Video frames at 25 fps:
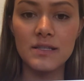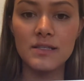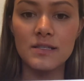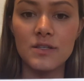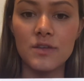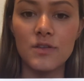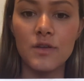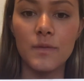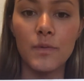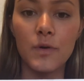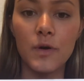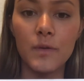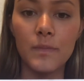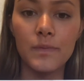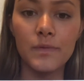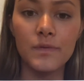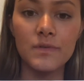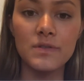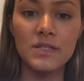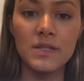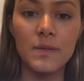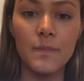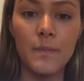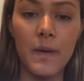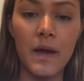So the purple
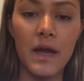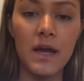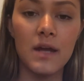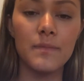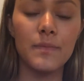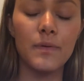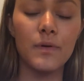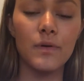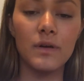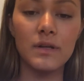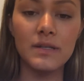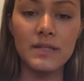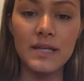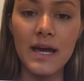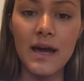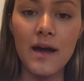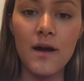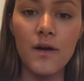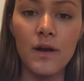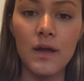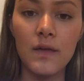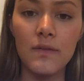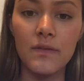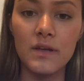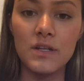is the band pulling
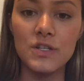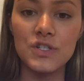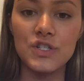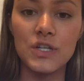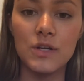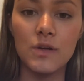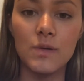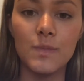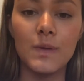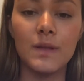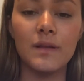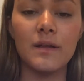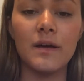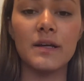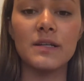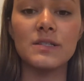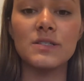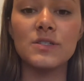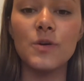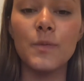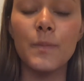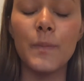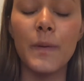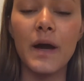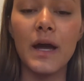down, and then she would be lying
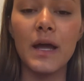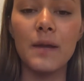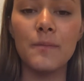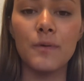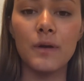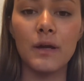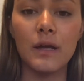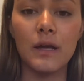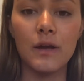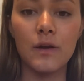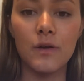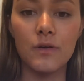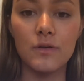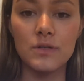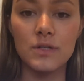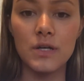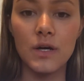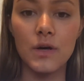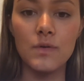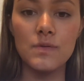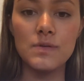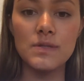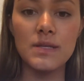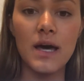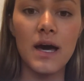supine, bringing her
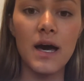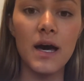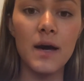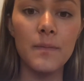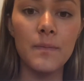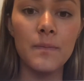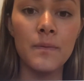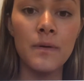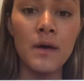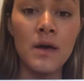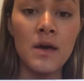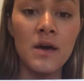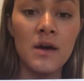toes up